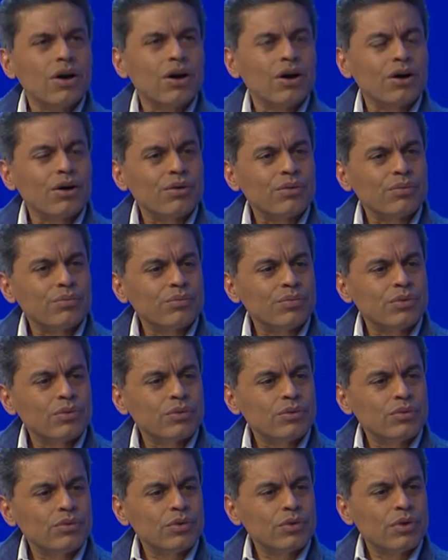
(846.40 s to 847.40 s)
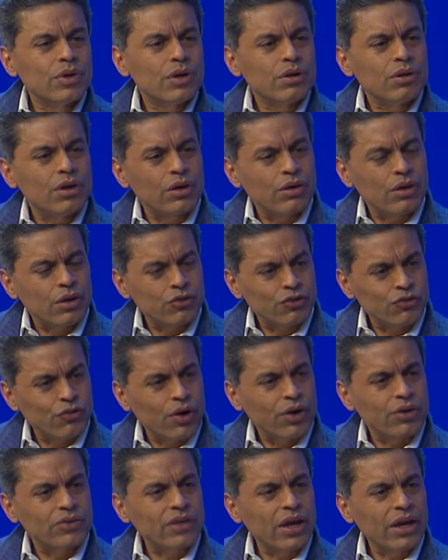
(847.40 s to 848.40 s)
uh, as
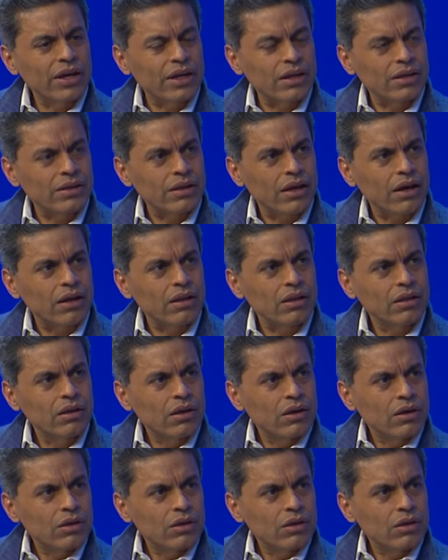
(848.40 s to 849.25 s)
far as I can tell,